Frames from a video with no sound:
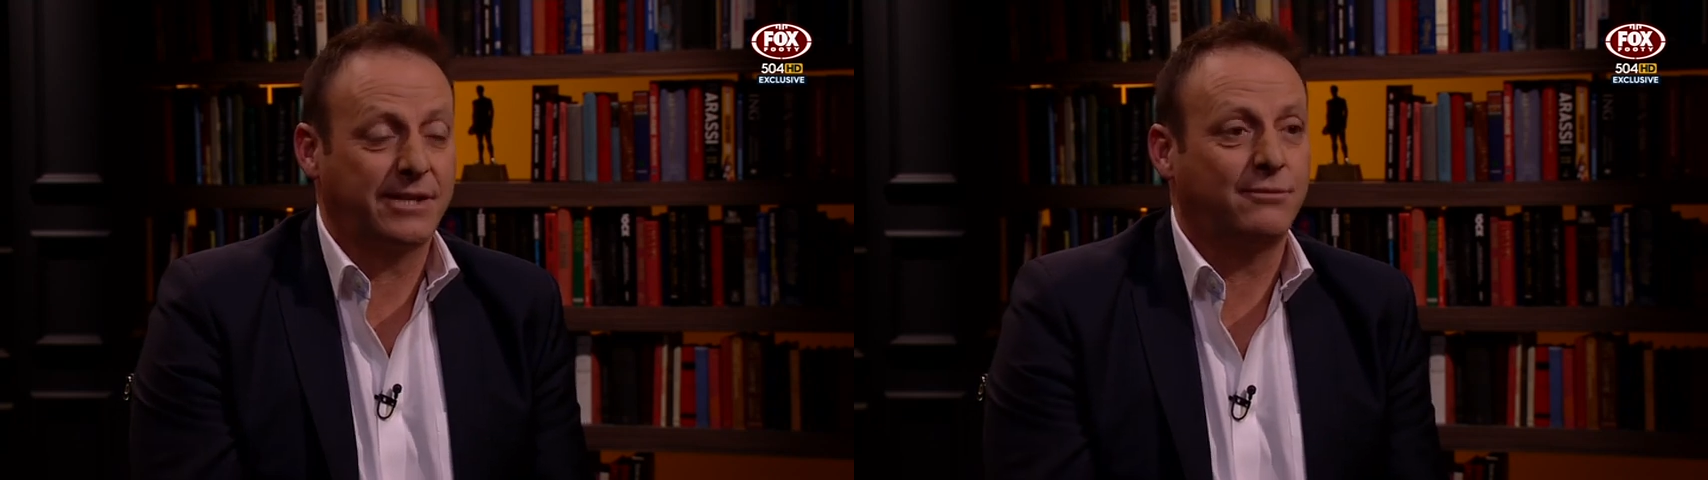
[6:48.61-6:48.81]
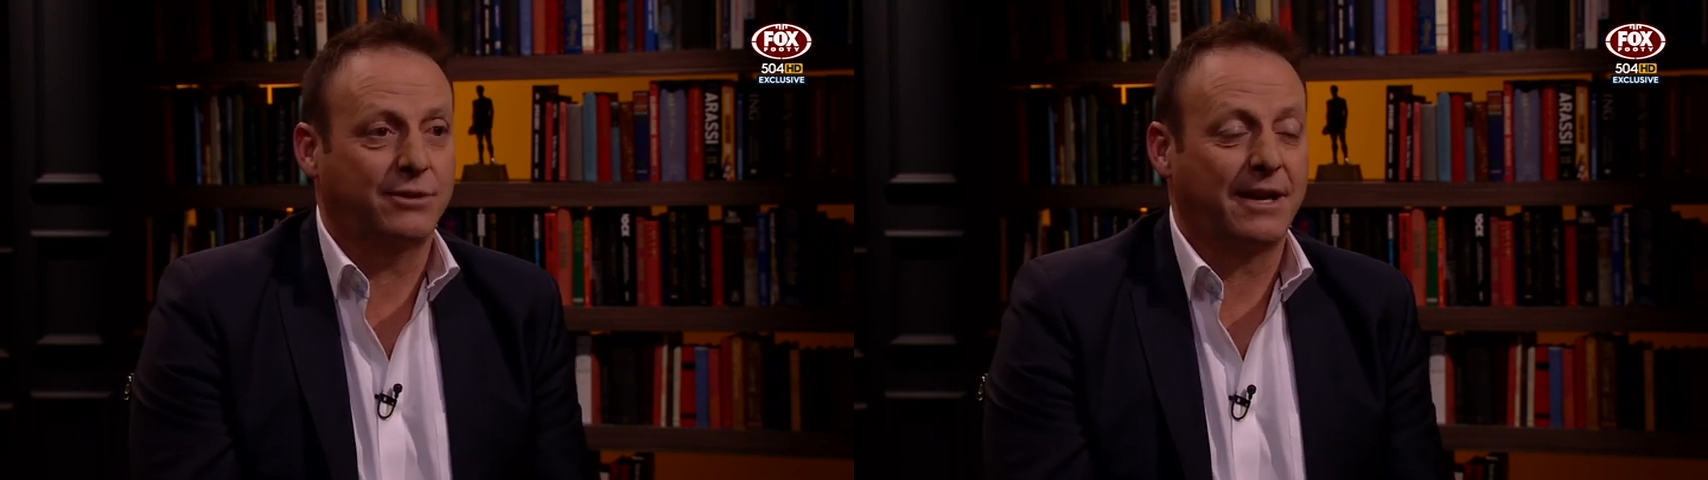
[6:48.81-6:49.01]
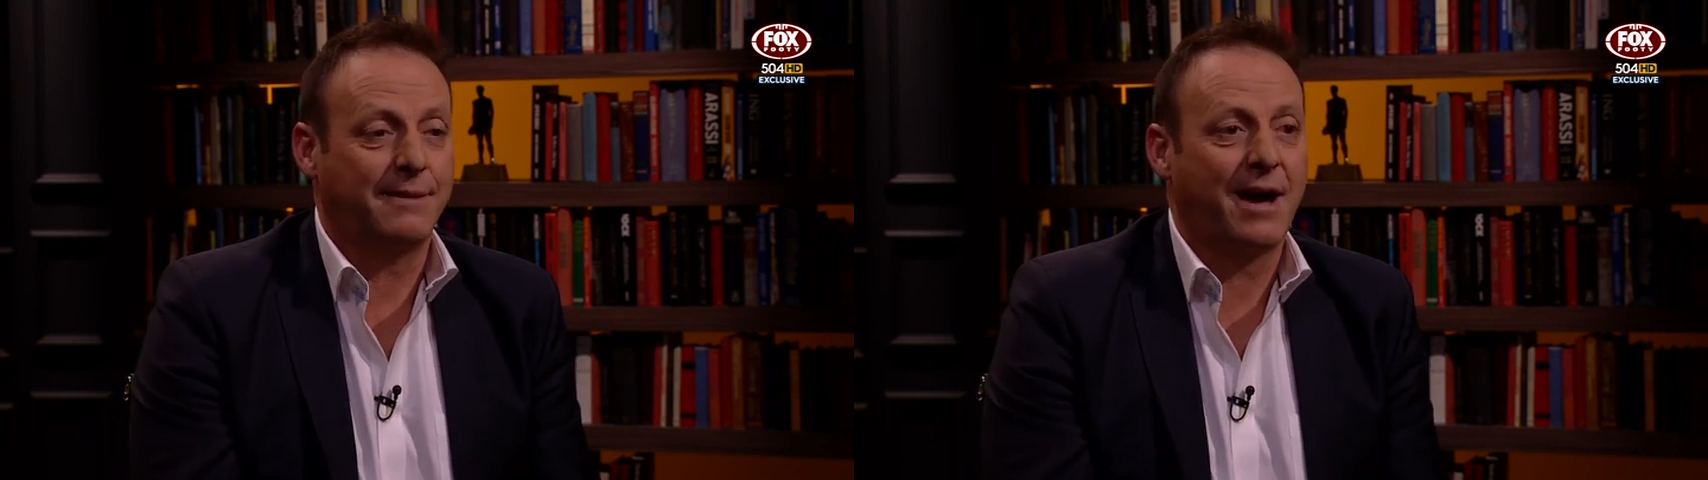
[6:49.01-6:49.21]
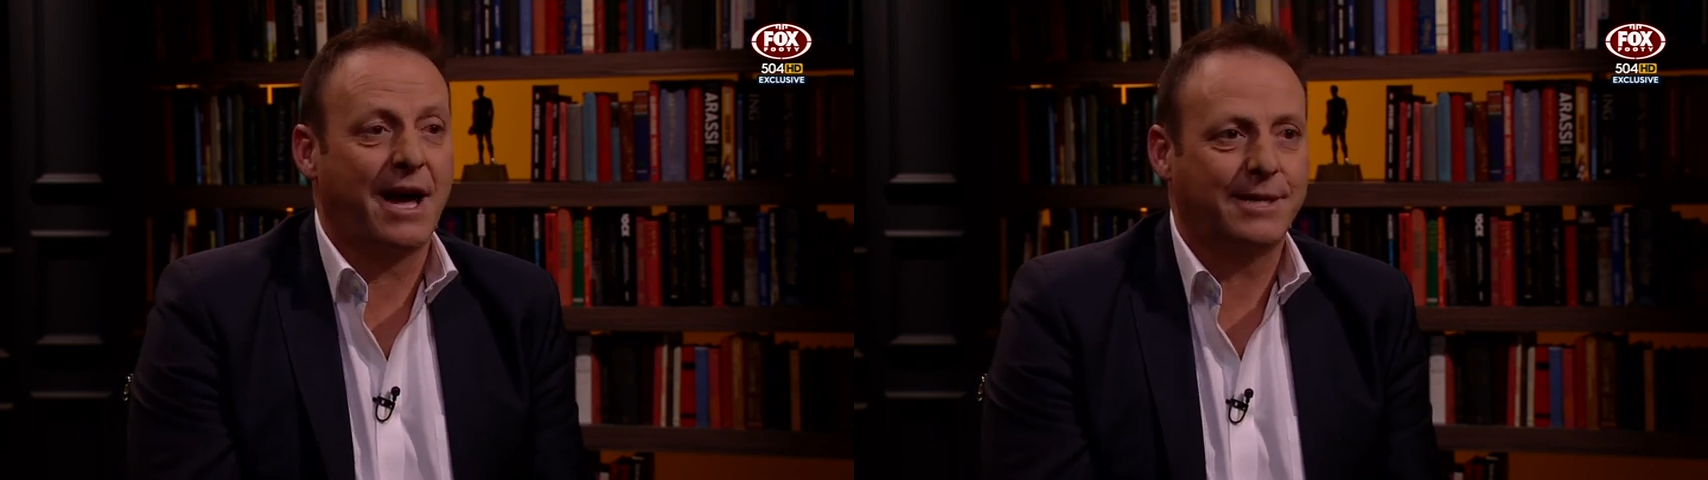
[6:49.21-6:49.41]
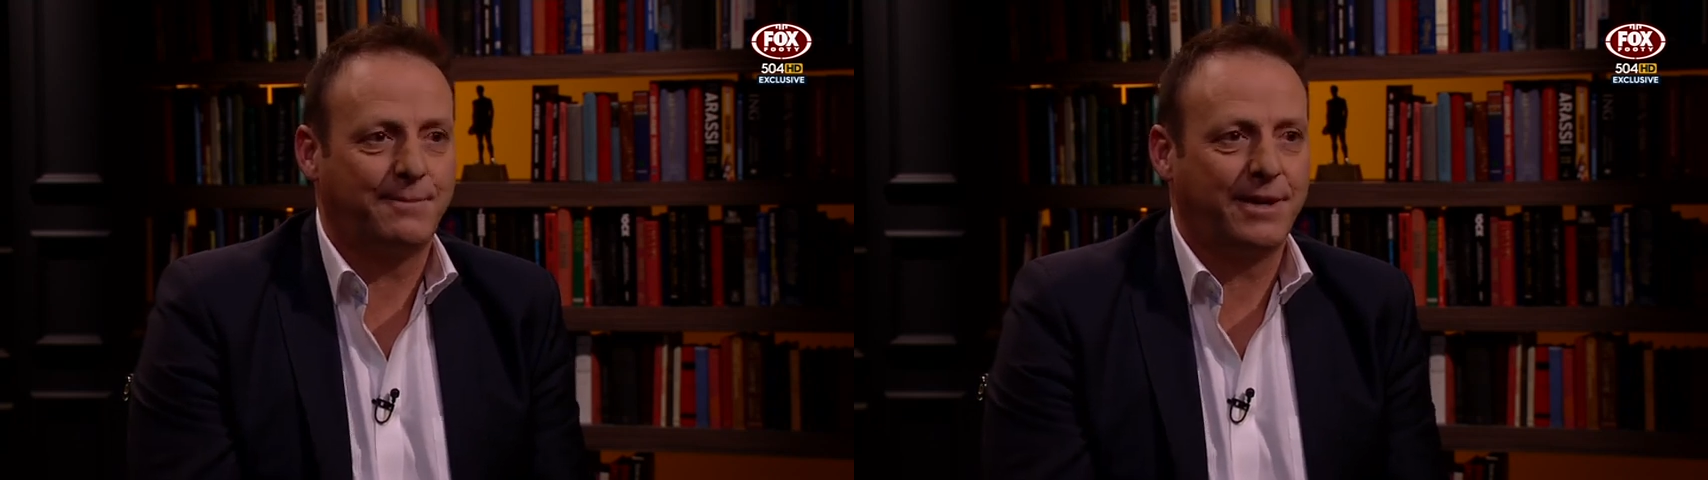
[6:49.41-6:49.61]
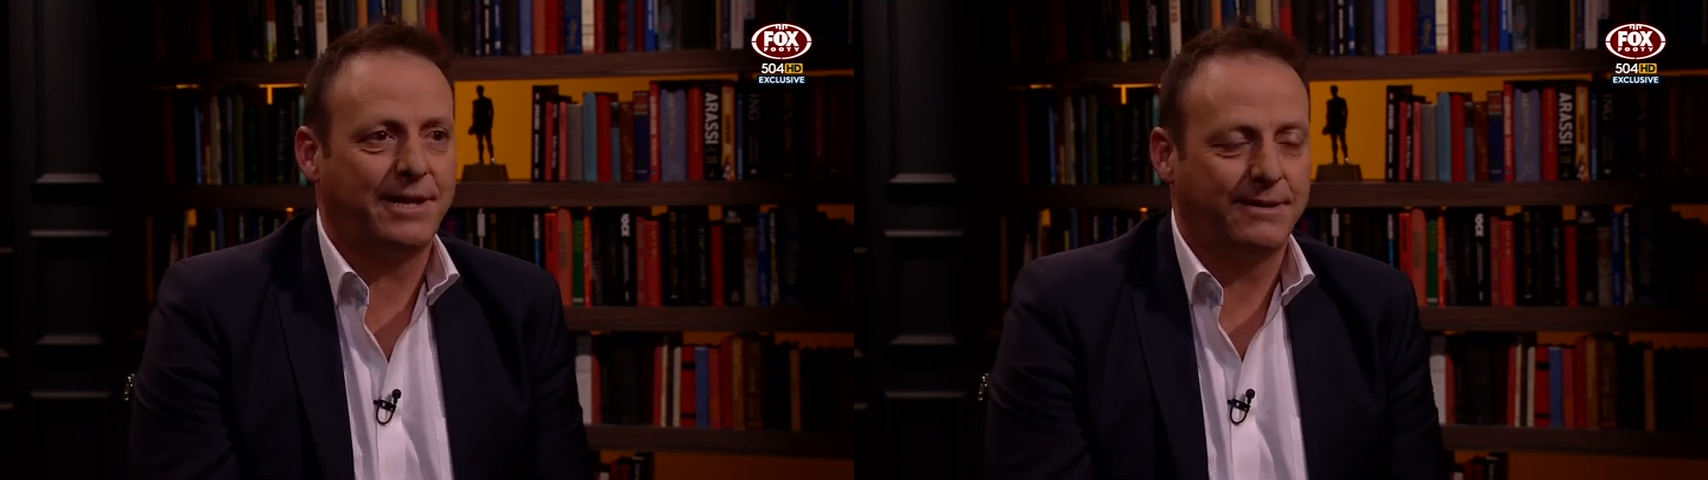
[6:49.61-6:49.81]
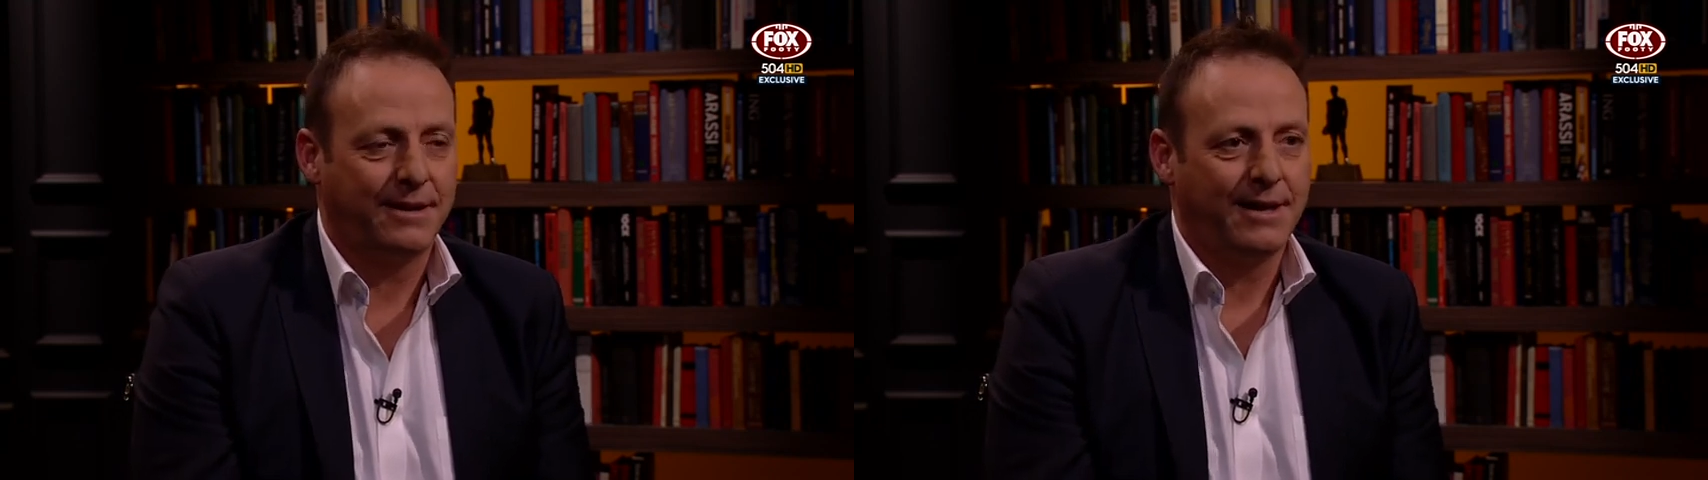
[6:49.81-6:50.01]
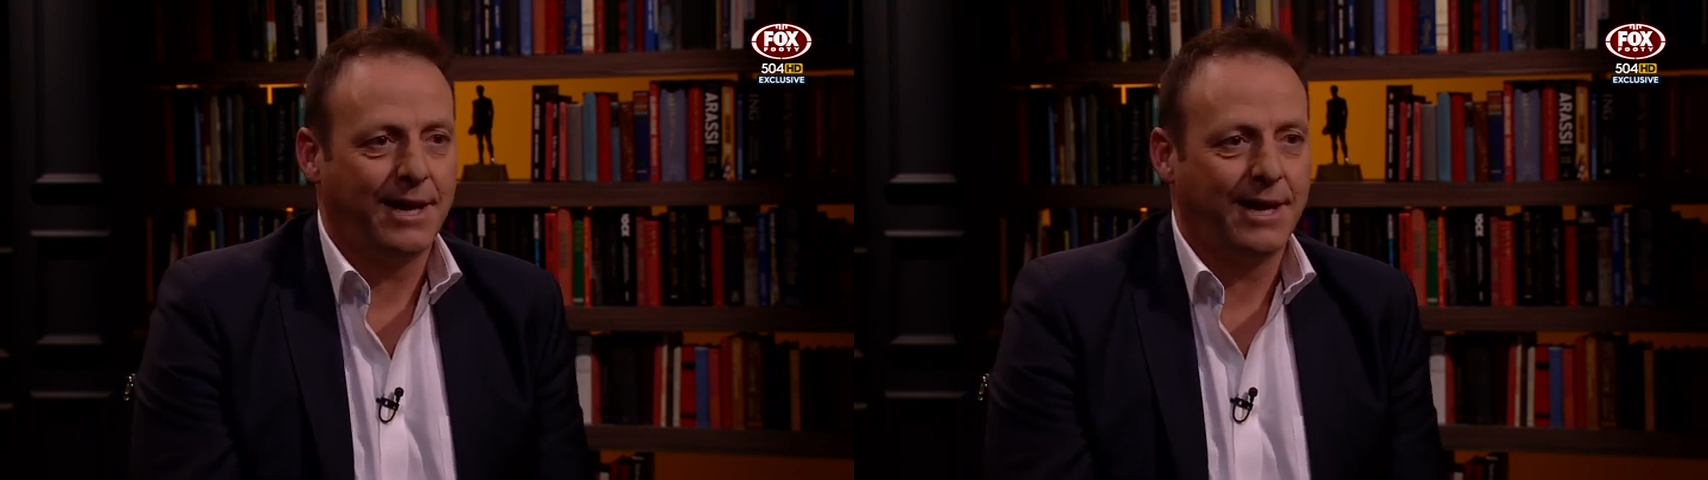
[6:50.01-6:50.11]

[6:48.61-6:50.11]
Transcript: still take the marks, but he'd